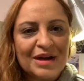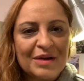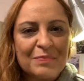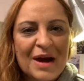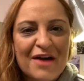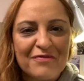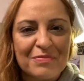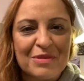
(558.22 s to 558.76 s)

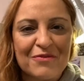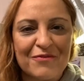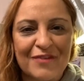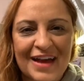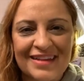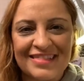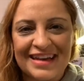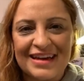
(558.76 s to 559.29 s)
apart from the
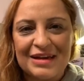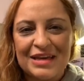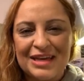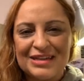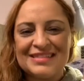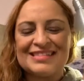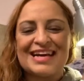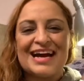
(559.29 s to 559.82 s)
fact that
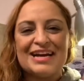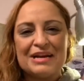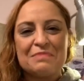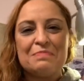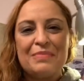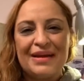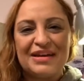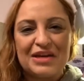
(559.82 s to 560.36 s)
it
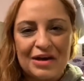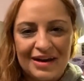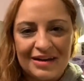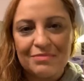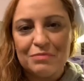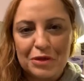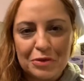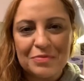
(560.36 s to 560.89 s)
started
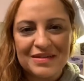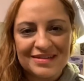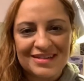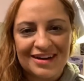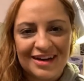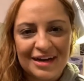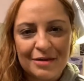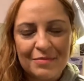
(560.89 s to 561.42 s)
midnight Melbourne
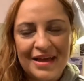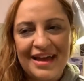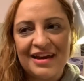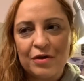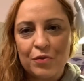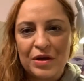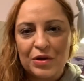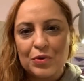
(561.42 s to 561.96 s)
time and
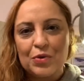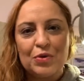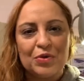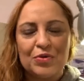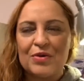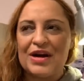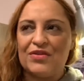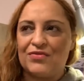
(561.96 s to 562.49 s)
it went all
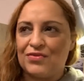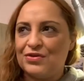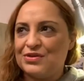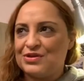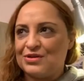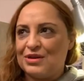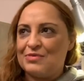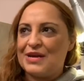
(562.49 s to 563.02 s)
the way through
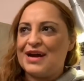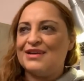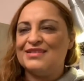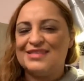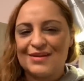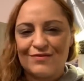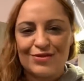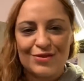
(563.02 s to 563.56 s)
till about
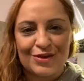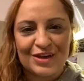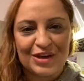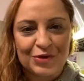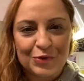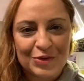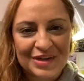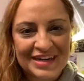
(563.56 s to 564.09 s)

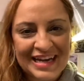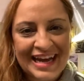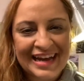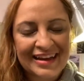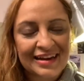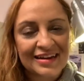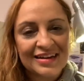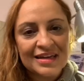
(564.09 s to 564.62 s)
7:30,
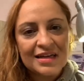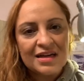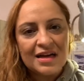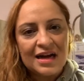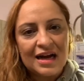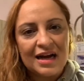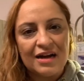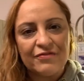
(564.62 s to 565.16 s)
7:45
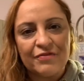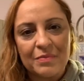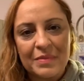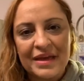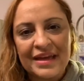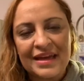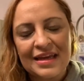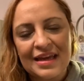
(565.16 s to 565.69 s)
for
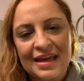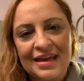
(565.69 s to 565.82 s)
me.